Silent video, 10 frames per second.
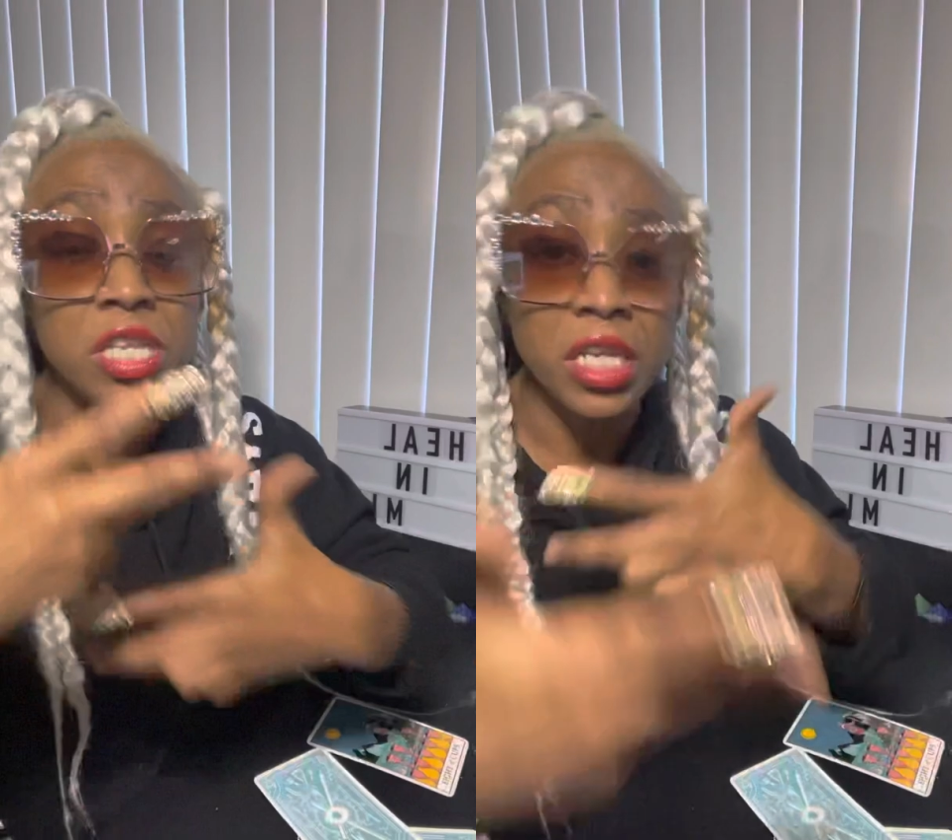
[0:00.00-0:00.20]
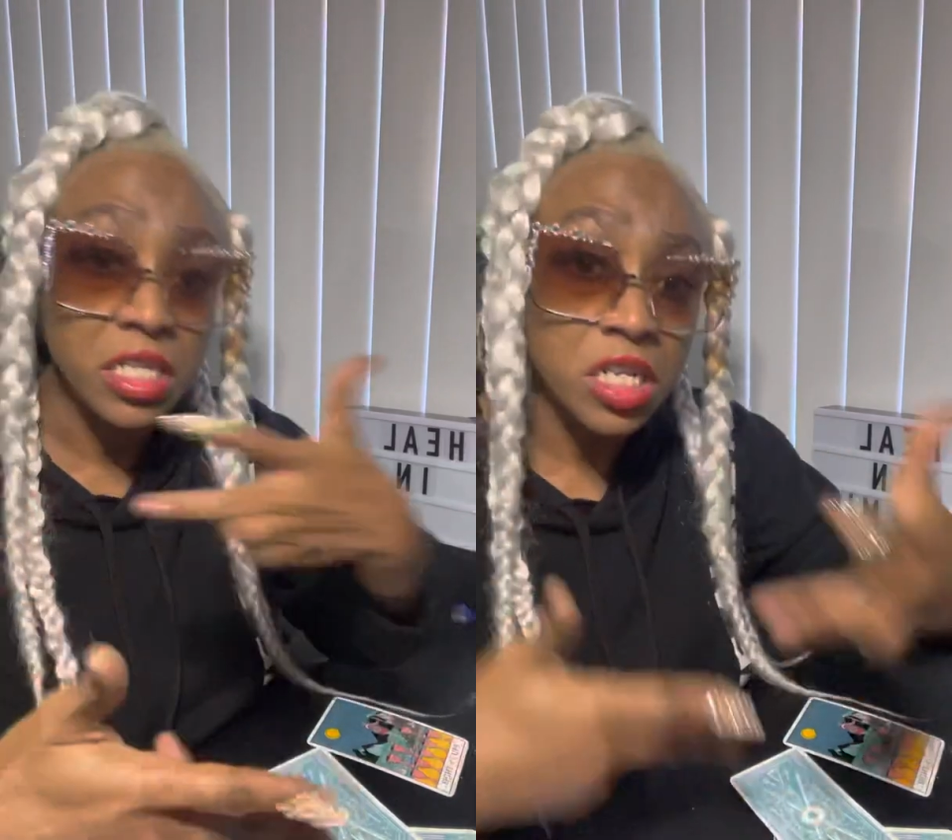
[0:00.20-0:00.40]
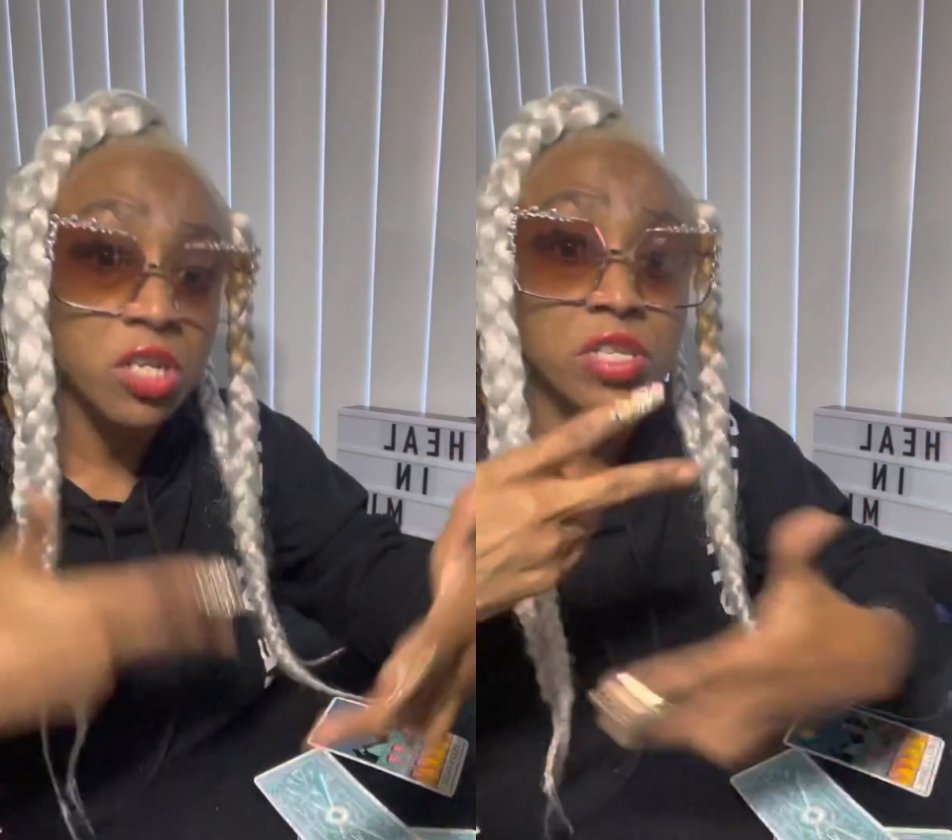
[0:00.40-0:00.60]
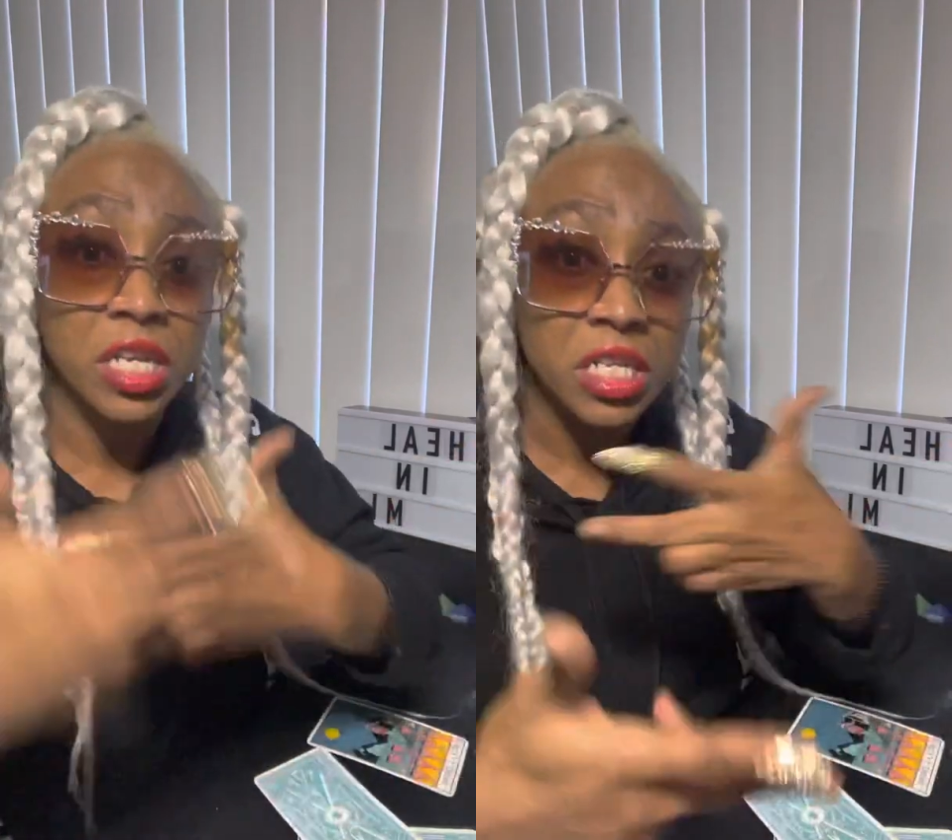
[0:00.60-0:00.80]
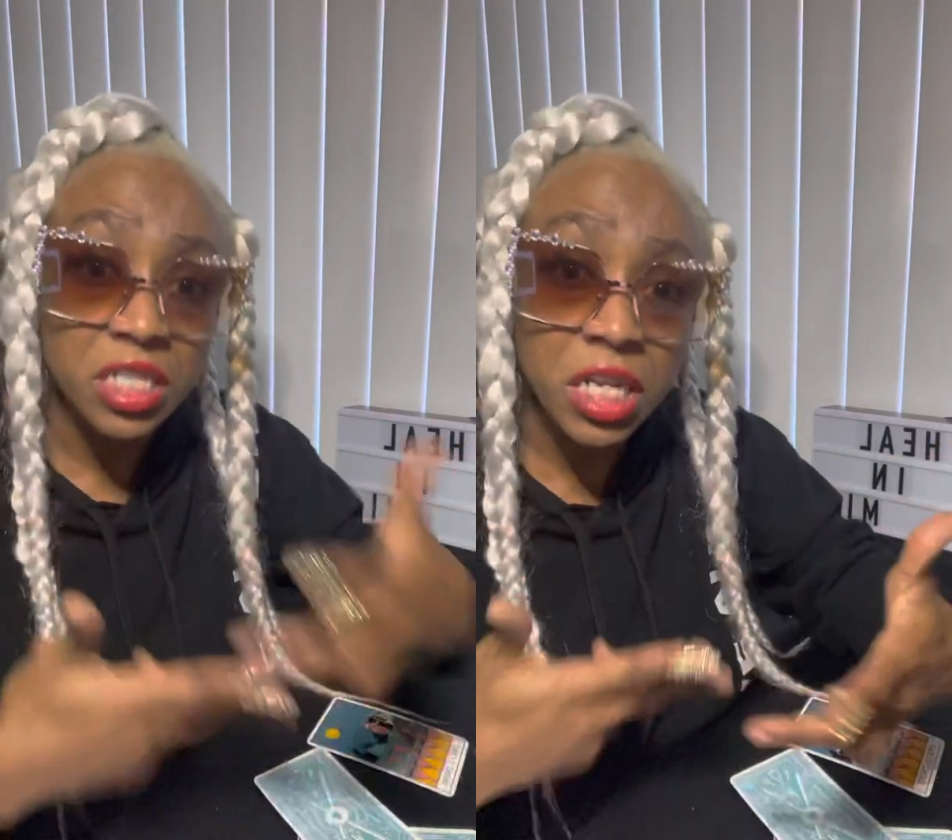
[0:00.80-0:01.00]
and continues
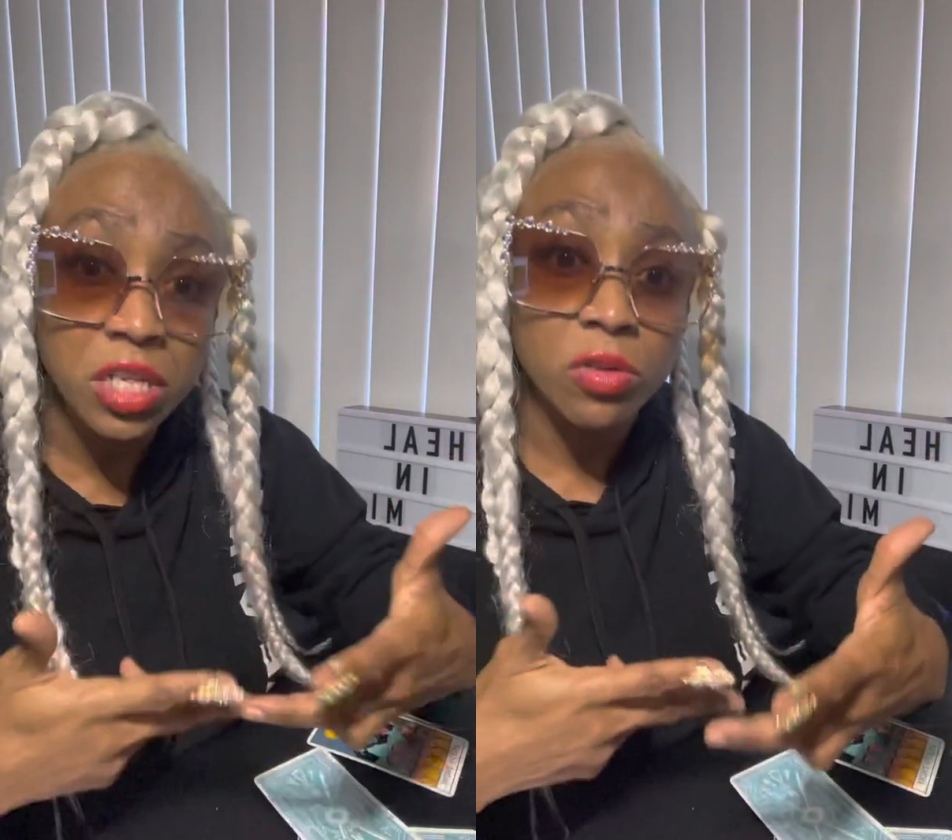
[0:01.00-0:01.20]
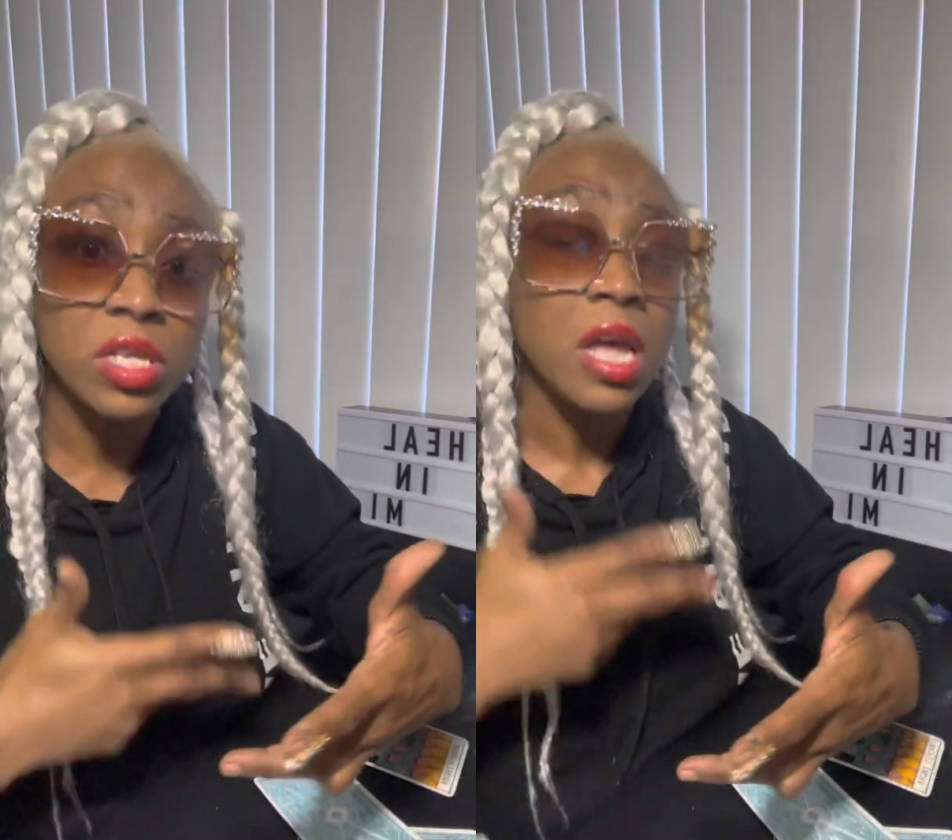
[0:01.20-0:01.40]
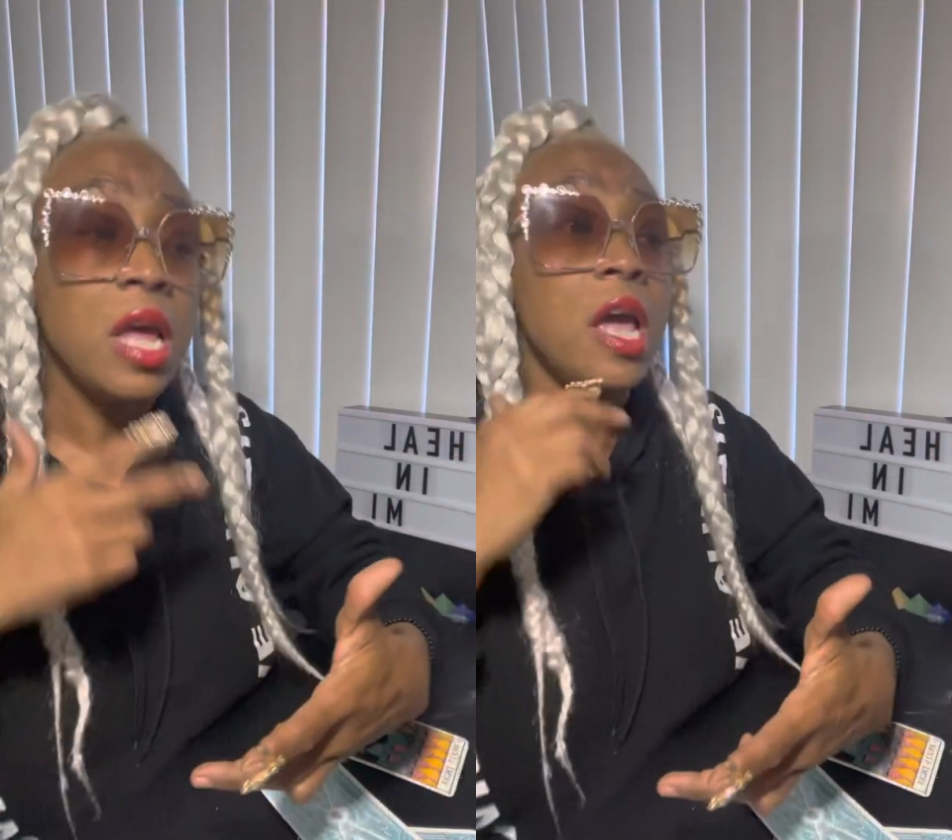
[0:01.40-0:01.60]
and continues.